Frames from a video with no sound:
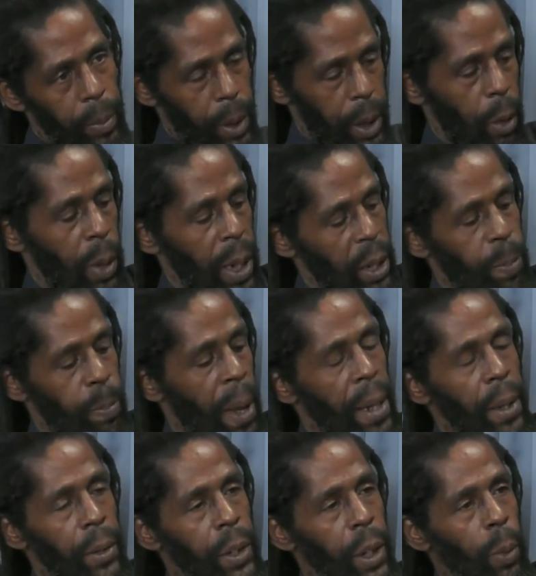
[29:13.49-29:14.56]
So when it's
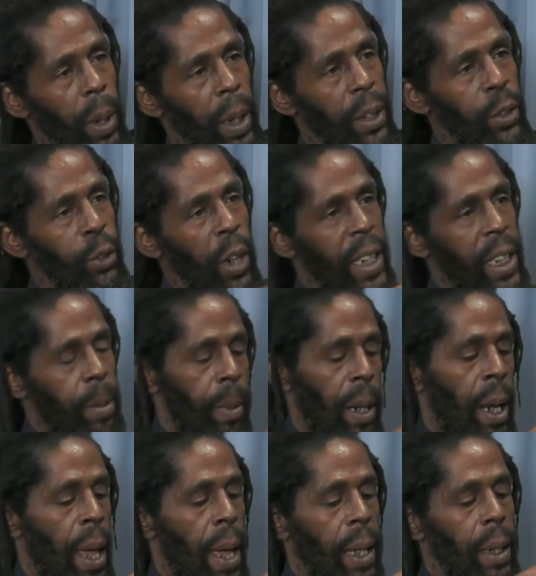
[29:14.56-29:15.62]
bent, so when I straightened my
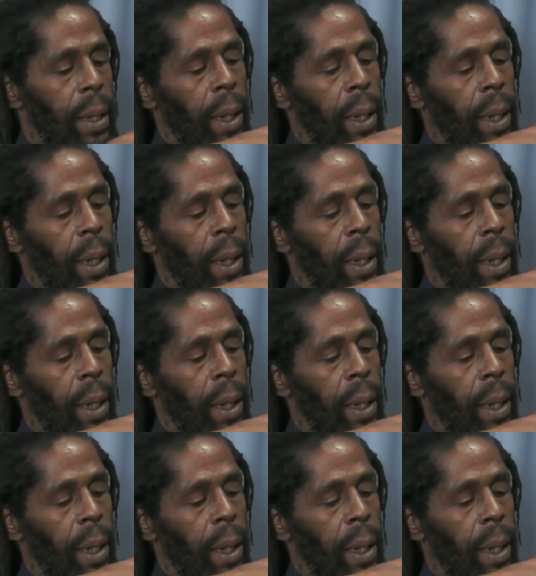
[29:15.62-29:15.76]
leg,